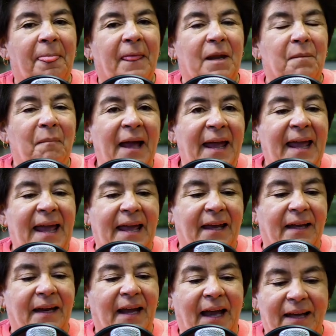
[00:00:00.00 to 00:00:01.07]
In my
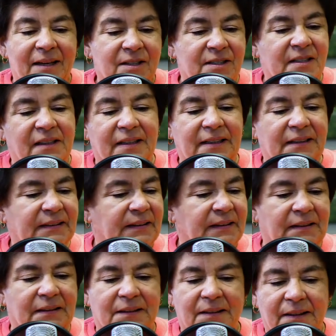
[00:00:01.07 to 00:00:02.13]
head, I just
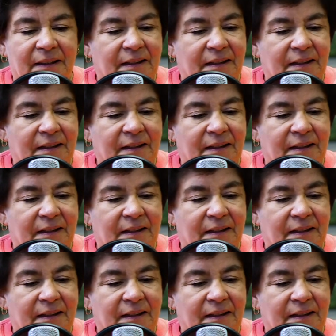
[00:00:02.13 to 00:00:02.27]
listed